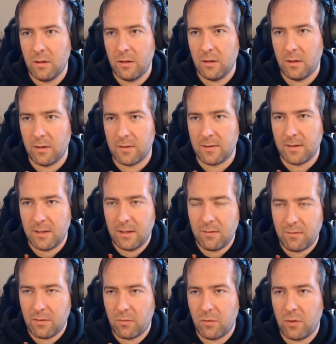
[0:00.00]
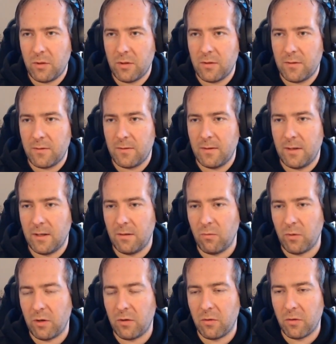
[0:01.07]
Let's see if it works and
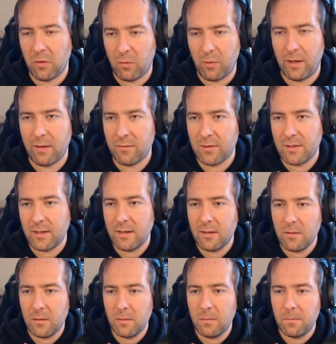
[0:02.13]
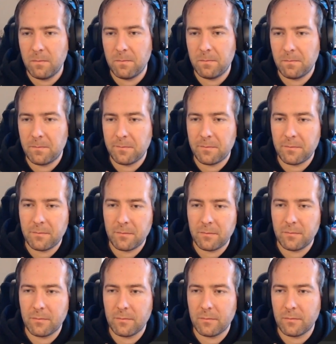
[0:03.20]
whether or not we have a cycle.
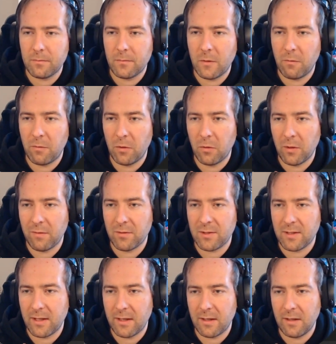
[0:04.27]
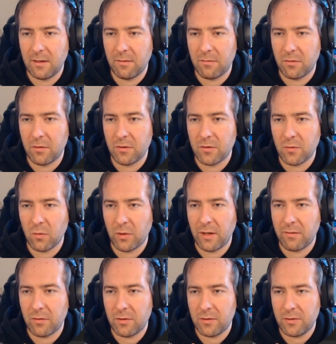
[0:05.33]
If we don't have a cycle in the first
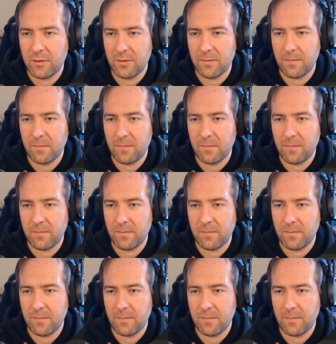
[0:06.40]
whatever's